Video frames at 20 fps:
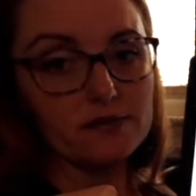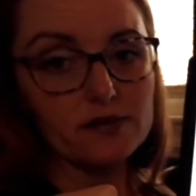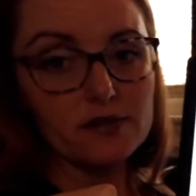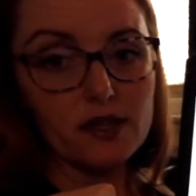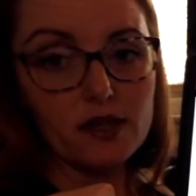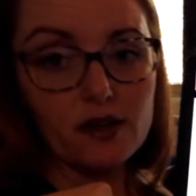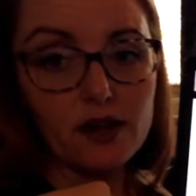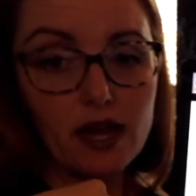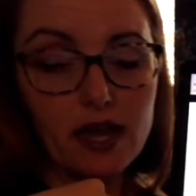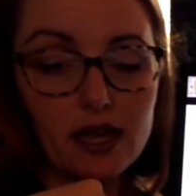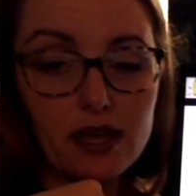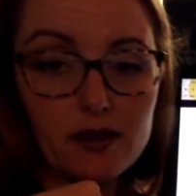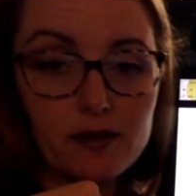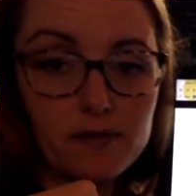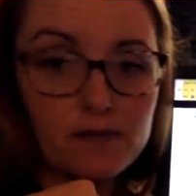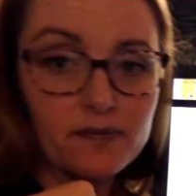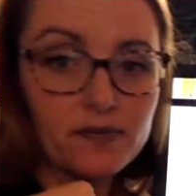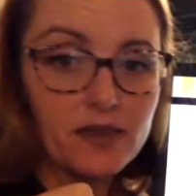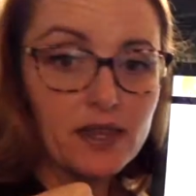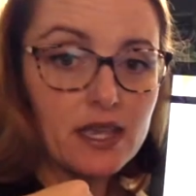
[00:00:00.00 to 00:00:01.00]
All right,
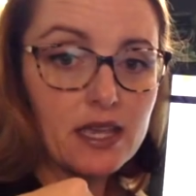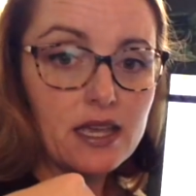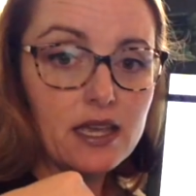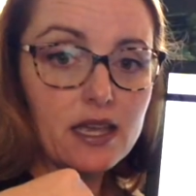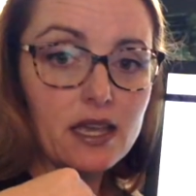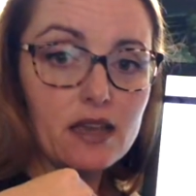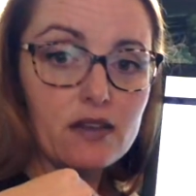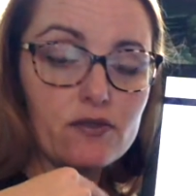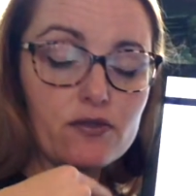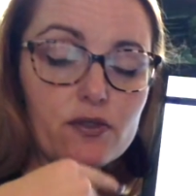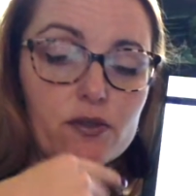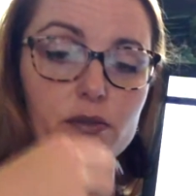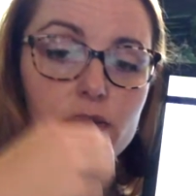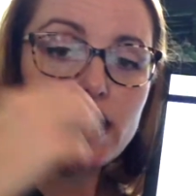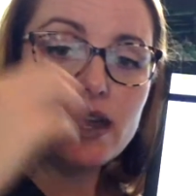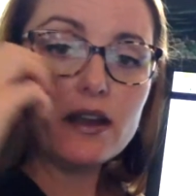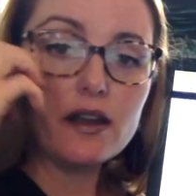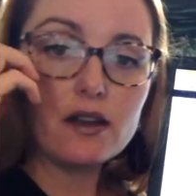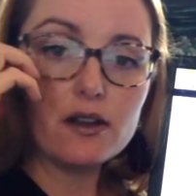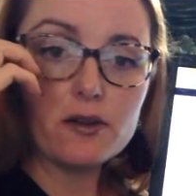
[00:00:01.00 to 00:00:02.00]
and from
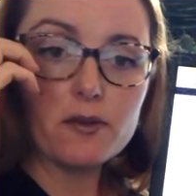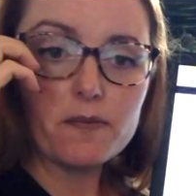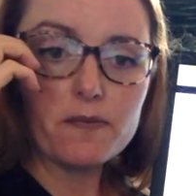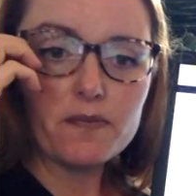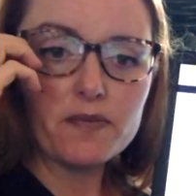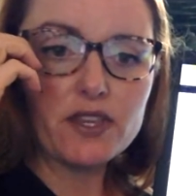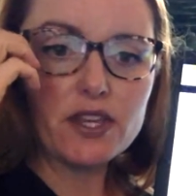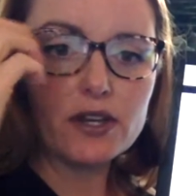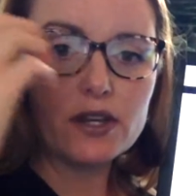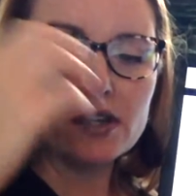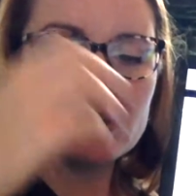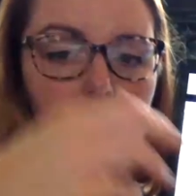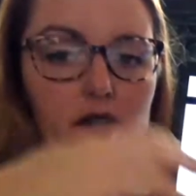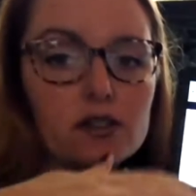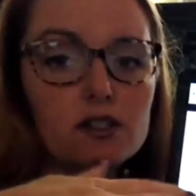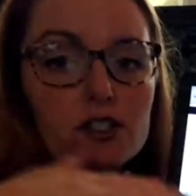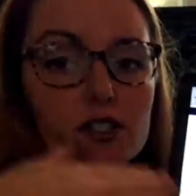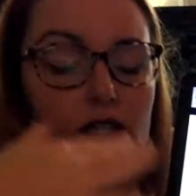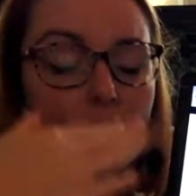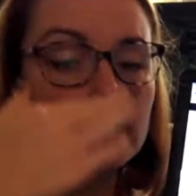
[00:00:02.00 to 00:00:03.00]
there, you're
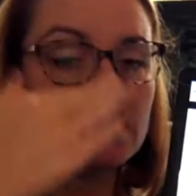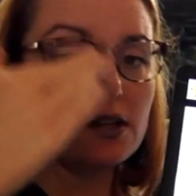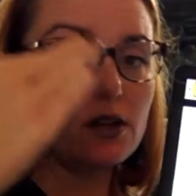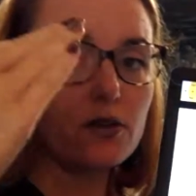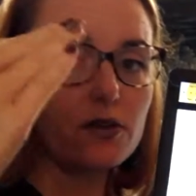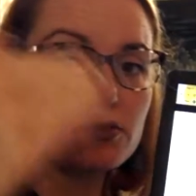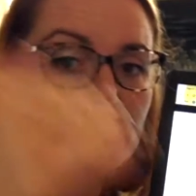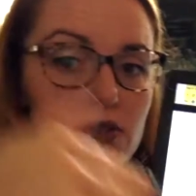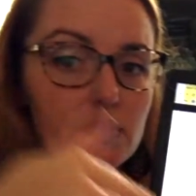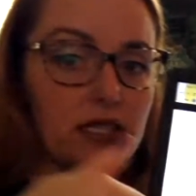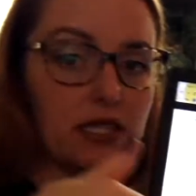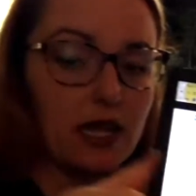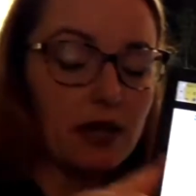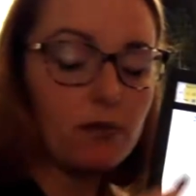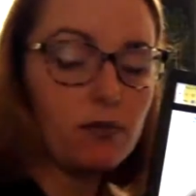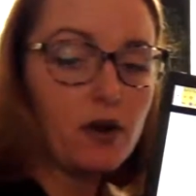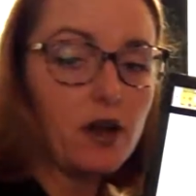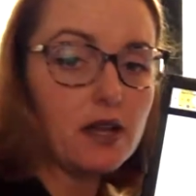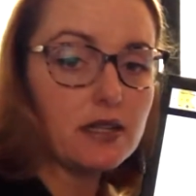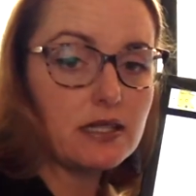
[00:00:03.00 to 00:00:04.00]
going to go through the
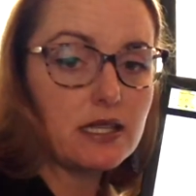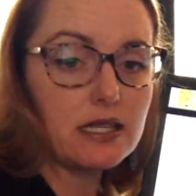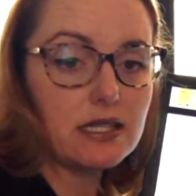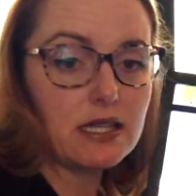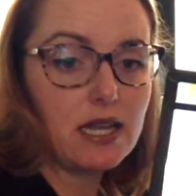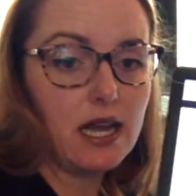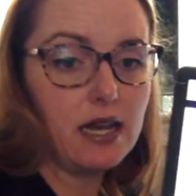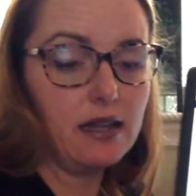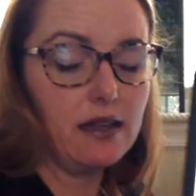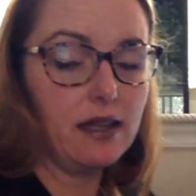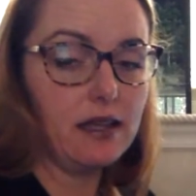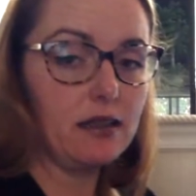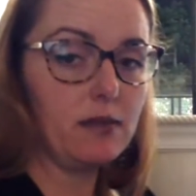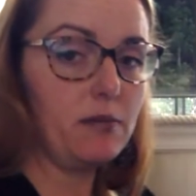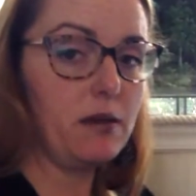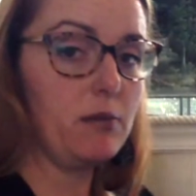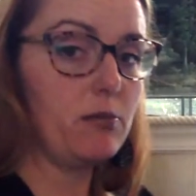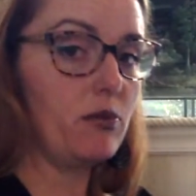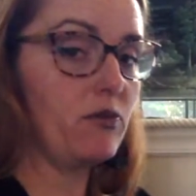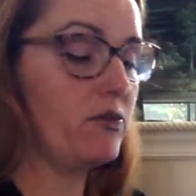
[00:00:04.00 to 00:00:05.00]
same process, kind of like the
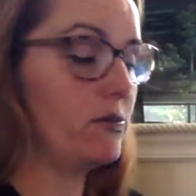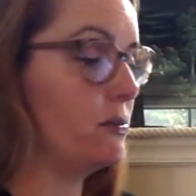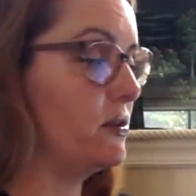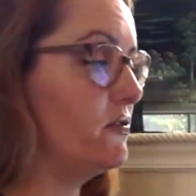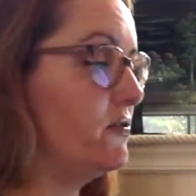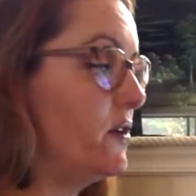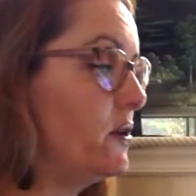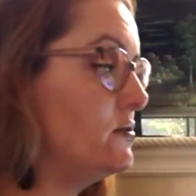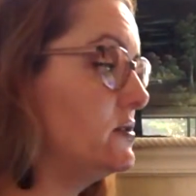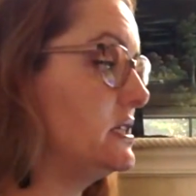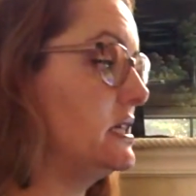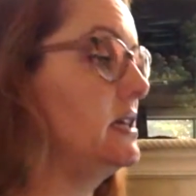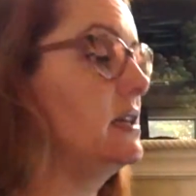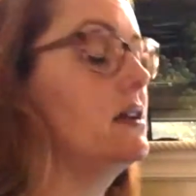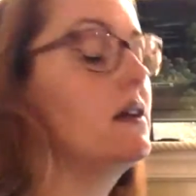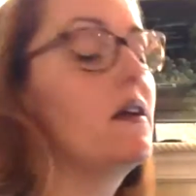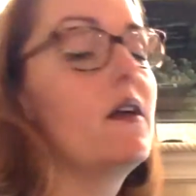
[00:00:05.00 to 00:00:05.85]
people from the phone did.